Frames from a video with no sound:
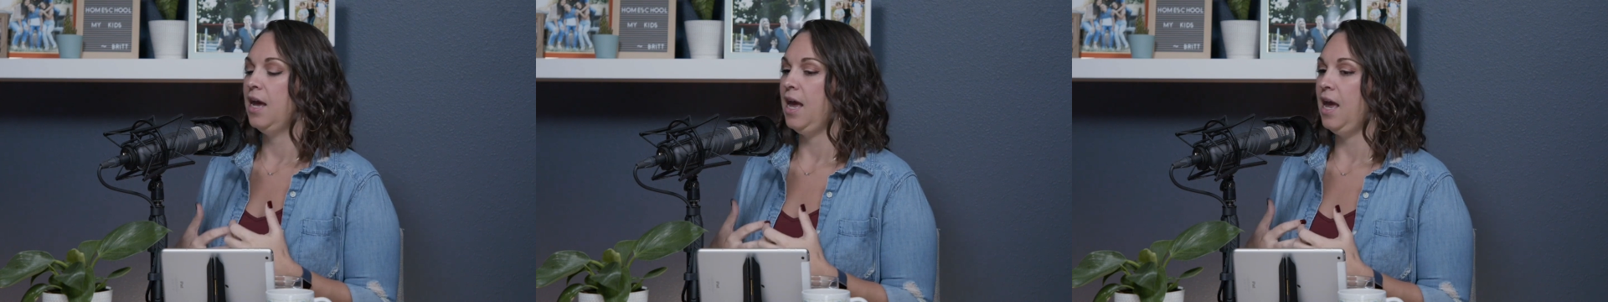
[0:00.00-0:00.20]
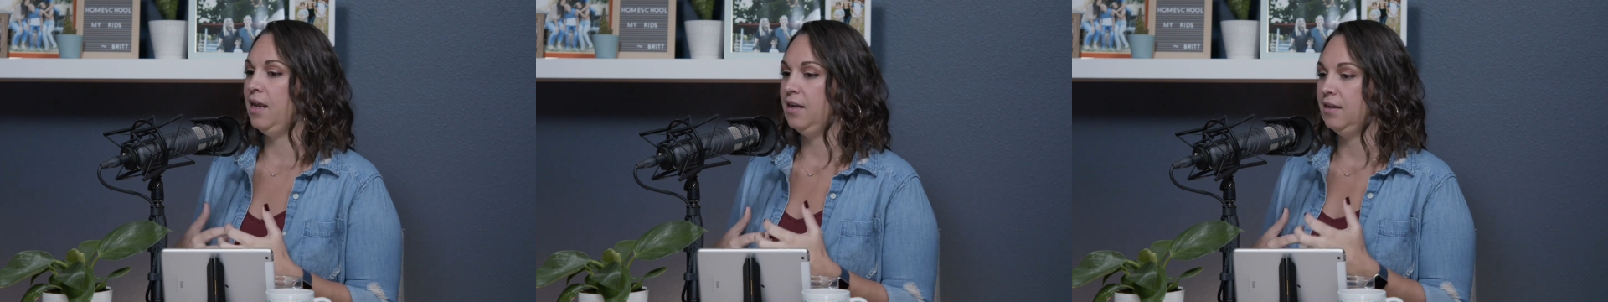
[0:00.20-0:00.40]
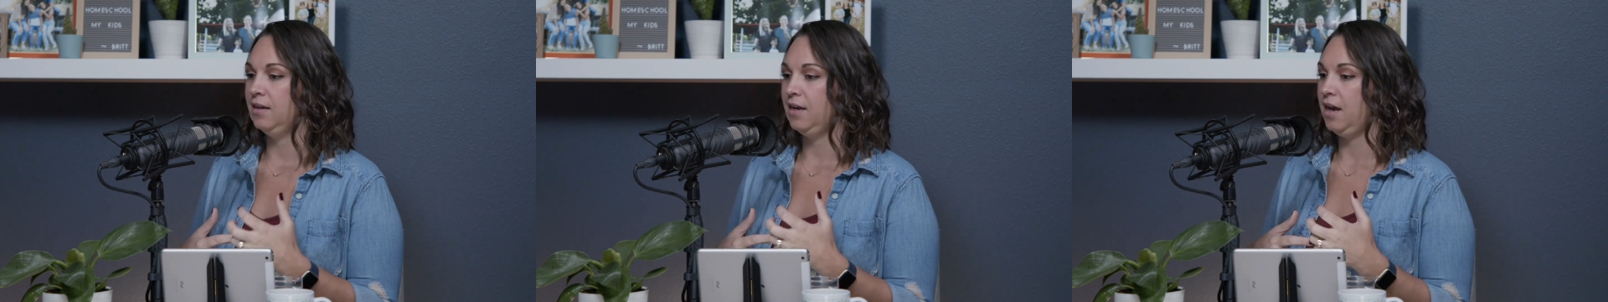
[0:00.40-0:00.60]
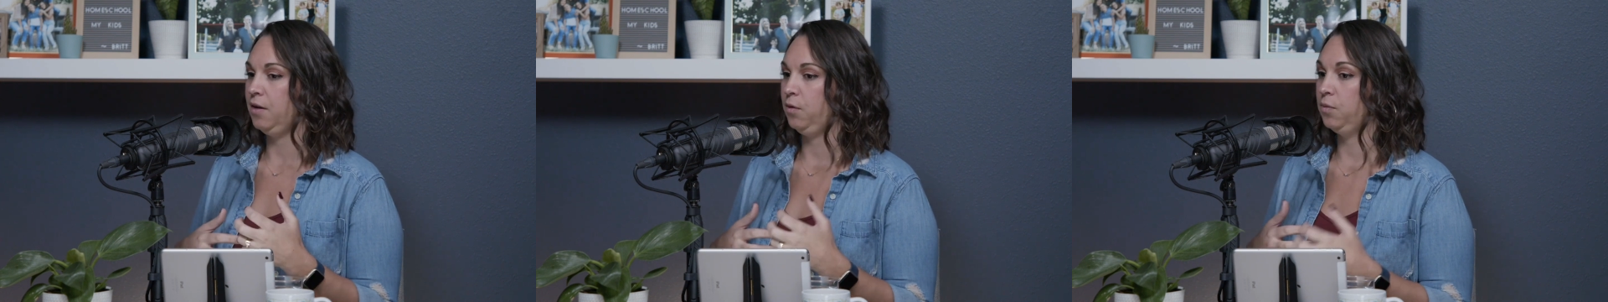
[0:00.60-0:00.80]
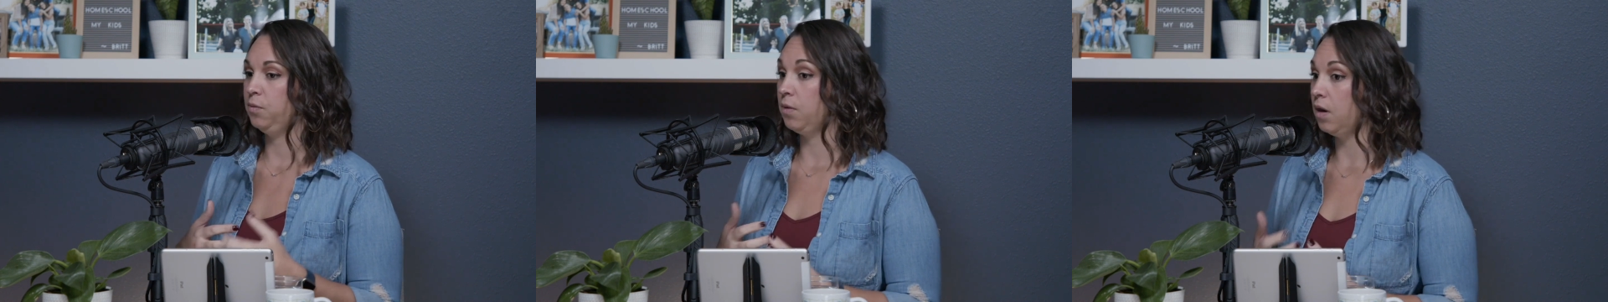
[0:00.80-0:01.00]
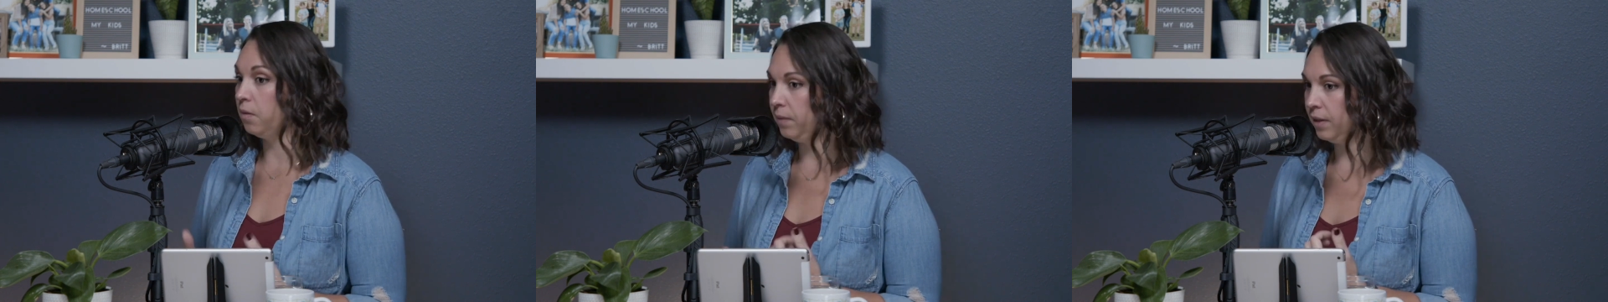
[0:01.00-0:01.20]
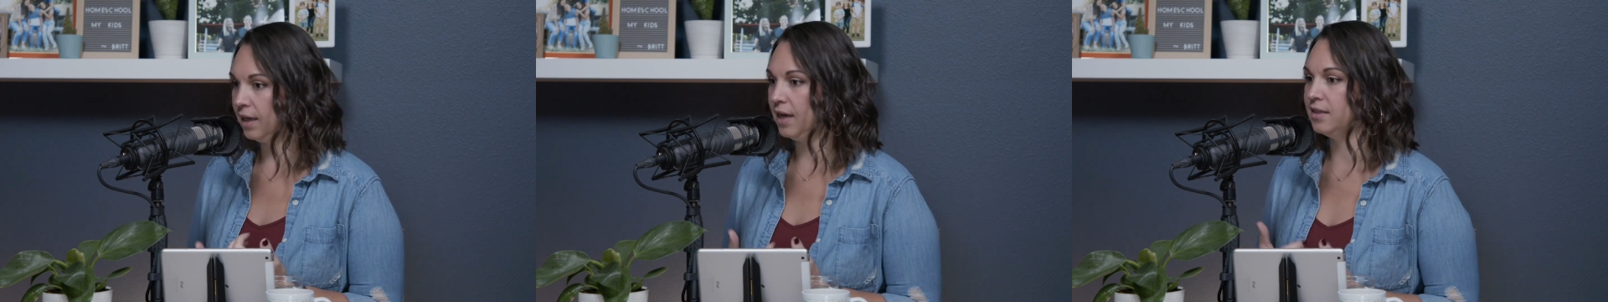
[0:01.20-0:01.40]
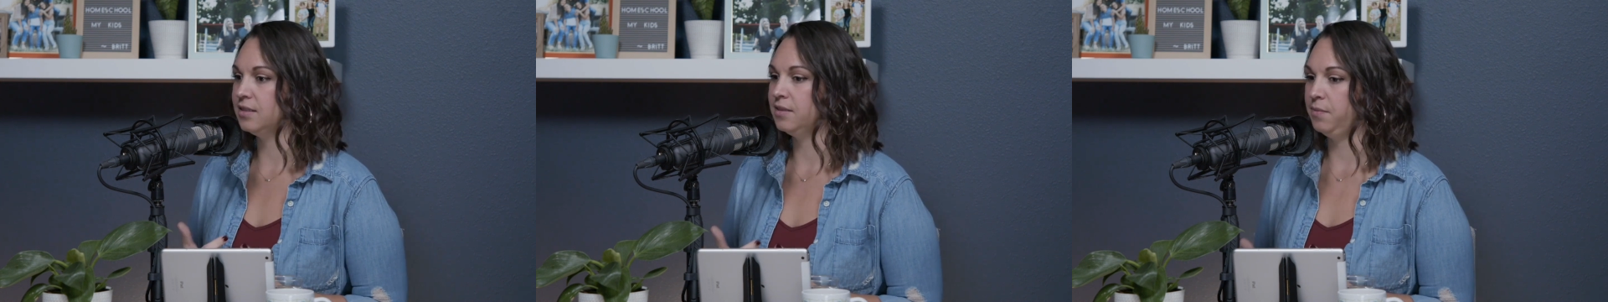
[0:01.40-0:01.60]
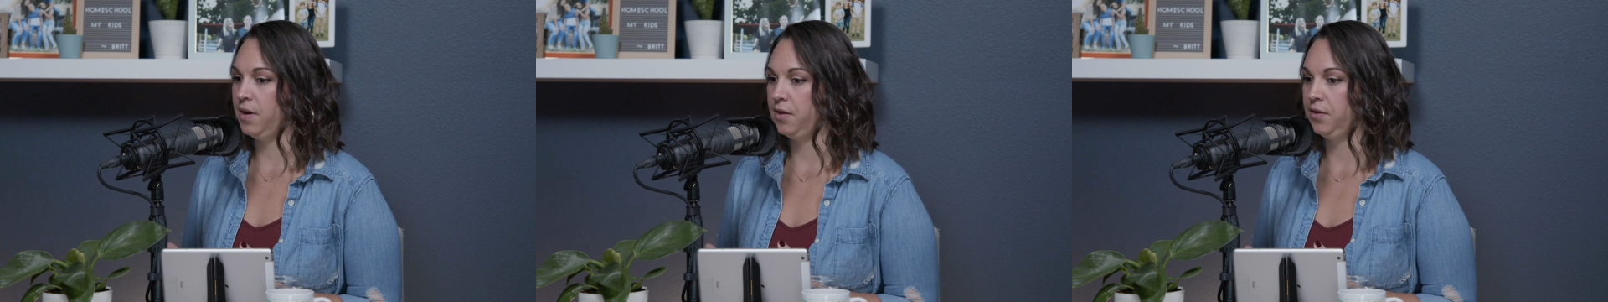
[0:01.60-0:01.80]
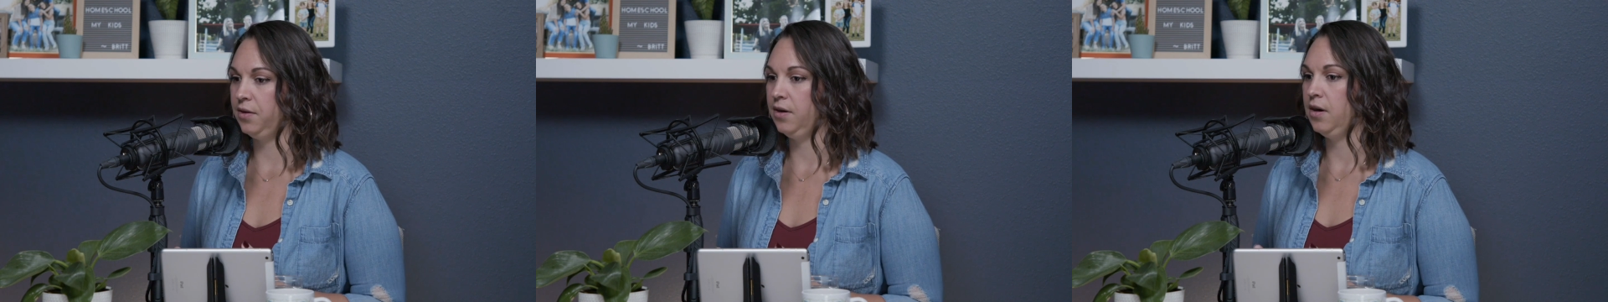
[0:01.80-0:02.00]
and growing as a
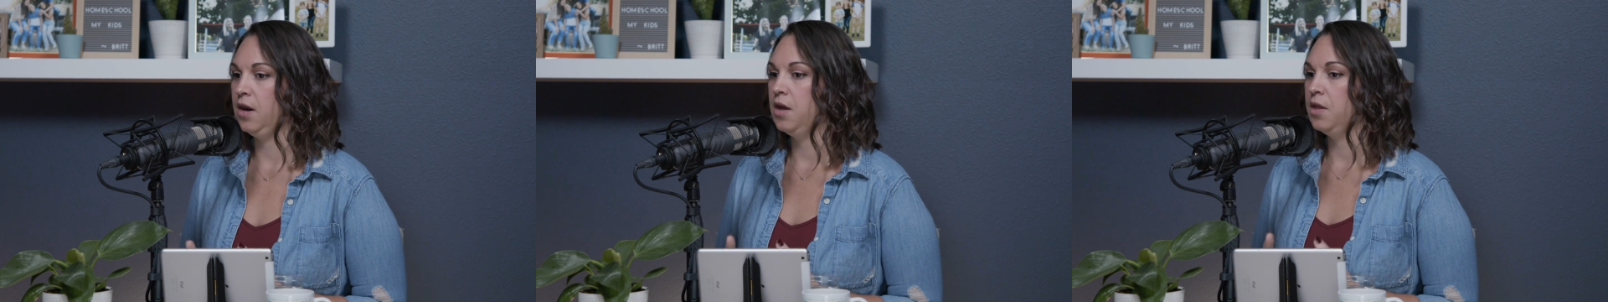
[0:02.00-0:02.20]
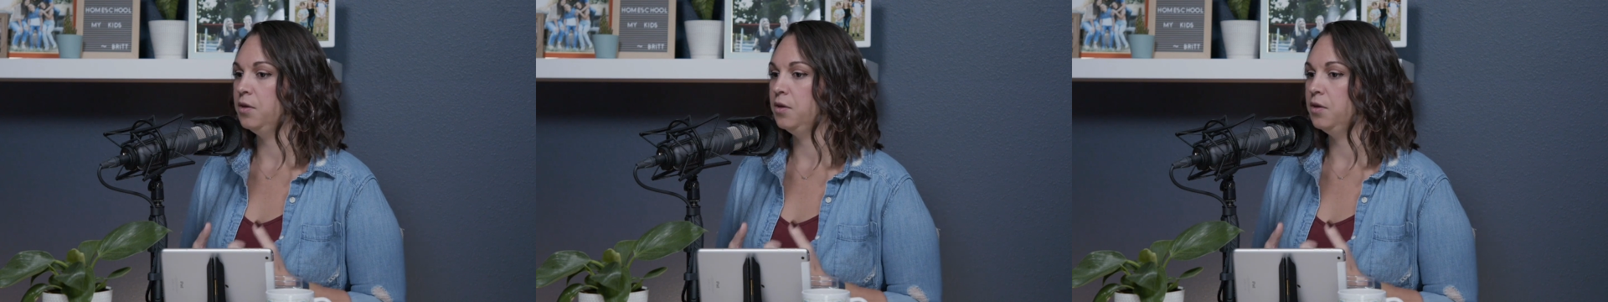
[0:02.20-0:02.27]
mother,